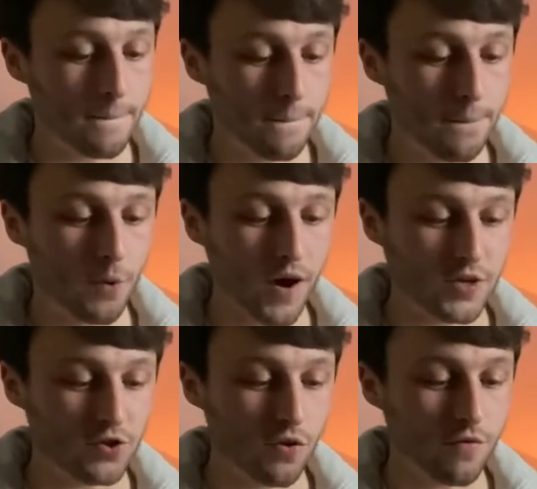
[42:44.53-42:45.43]
but I
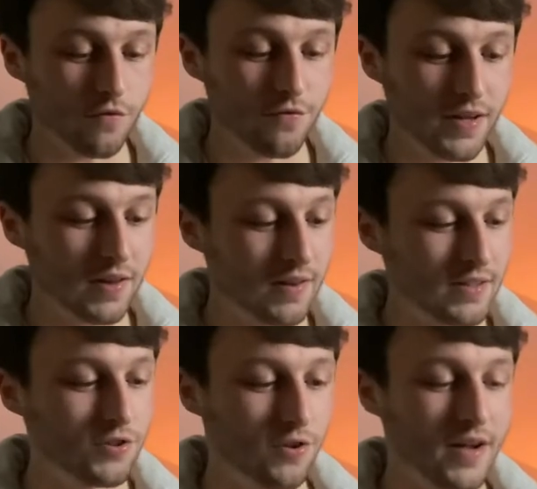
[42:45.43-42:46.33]
don't feel,
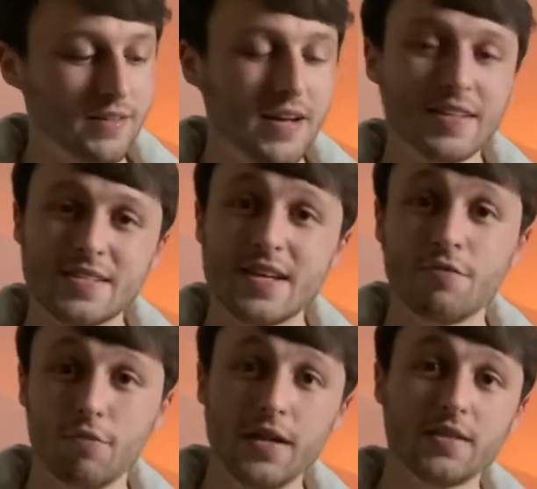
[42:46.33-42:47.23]
you know, I can sit
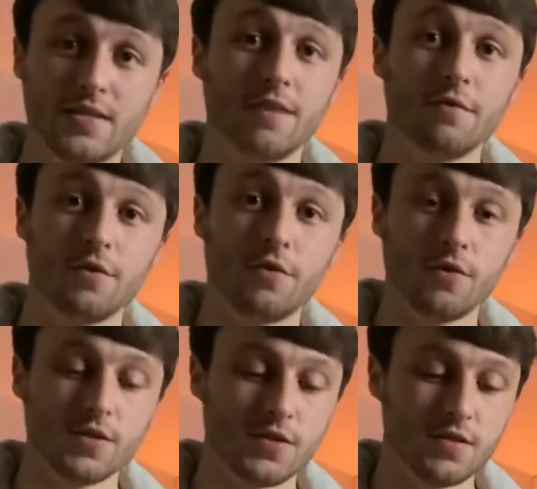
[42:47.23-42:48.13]
and read Stephen
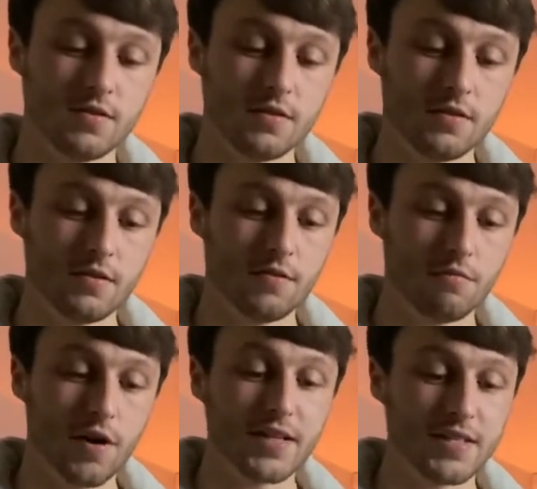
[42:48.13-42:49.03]
Thrower's
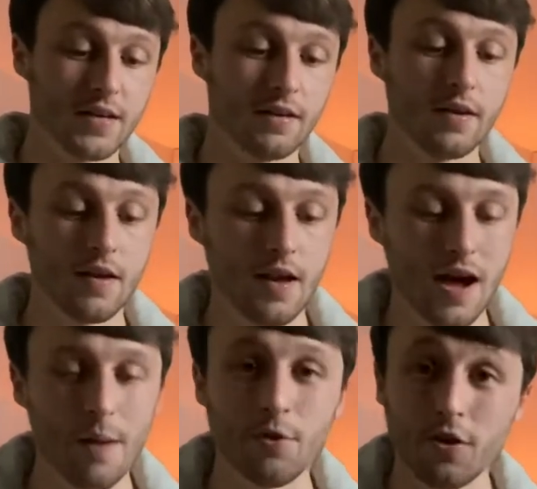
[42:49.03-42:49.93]
writing.
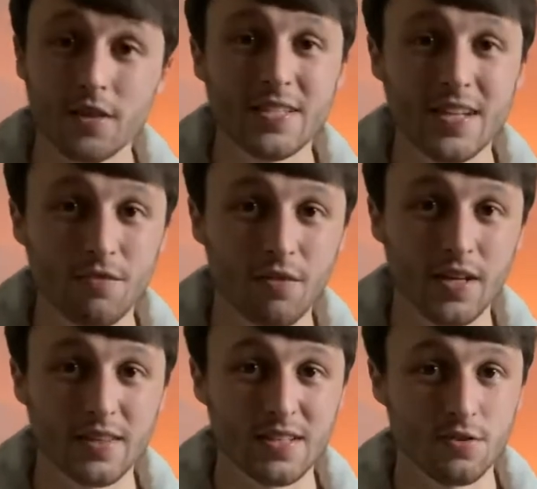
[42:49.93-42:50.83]
I'm not going to sit and
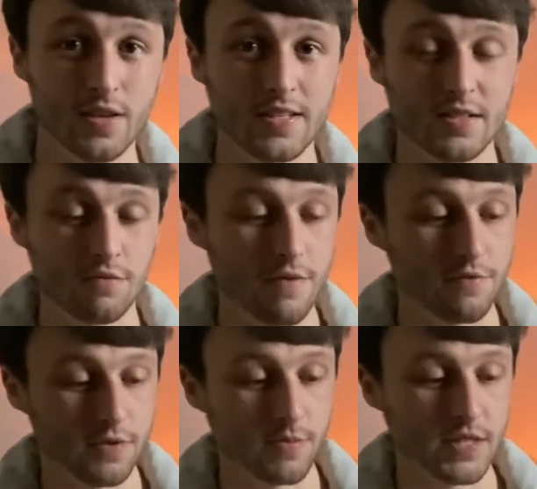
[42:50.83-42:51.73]
read this unless it's
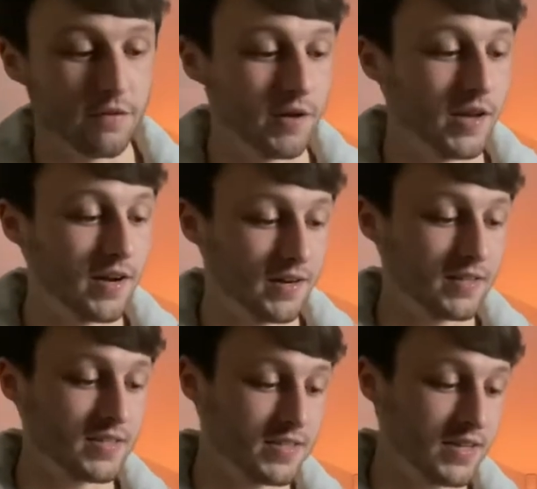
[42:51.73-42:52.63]
reference material and I
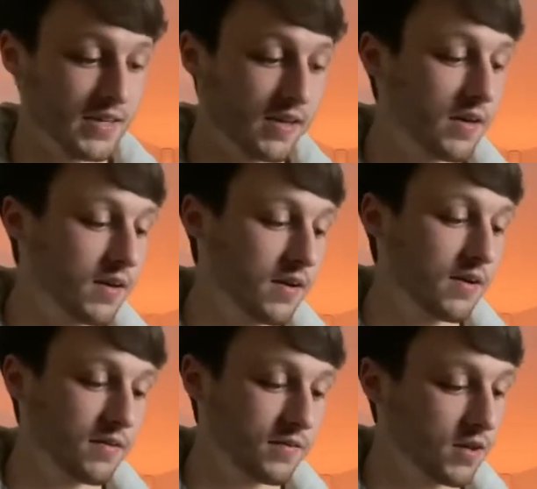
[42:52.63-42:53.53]
need to see,
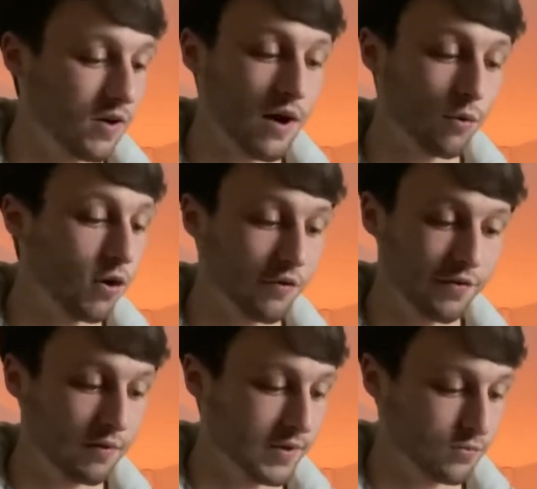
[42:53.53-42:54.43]
you know, how long a
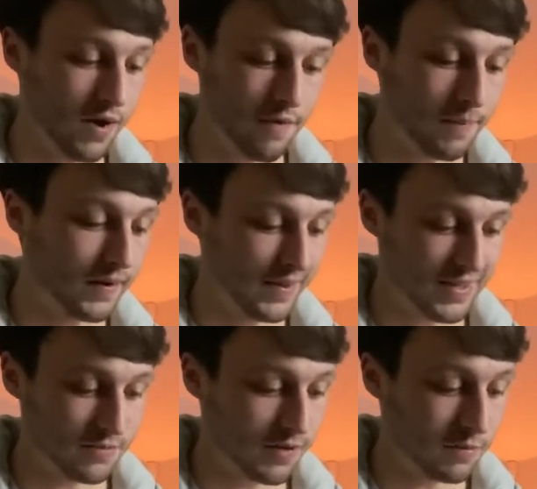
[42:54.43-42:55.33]
film is, where it
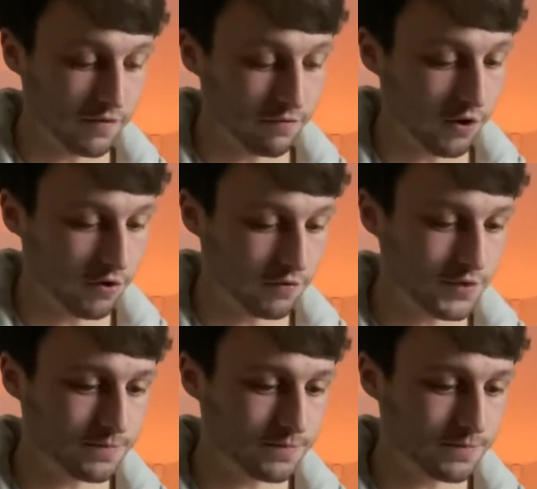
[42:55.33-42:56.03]
played, people involved.